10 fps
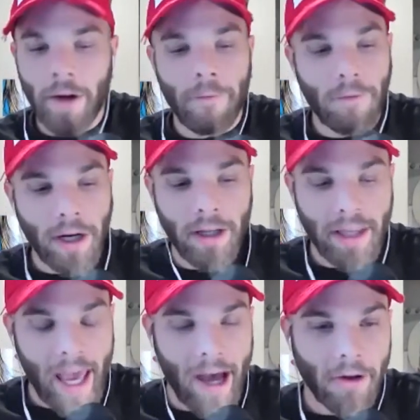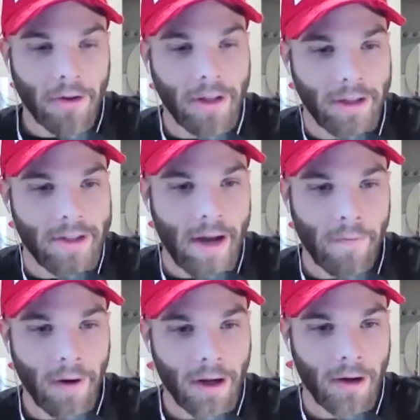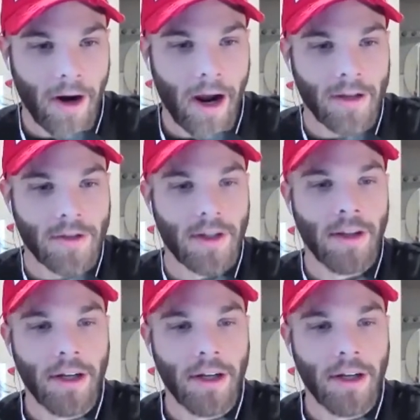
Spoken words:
fucking cow eats that fucking grass, and then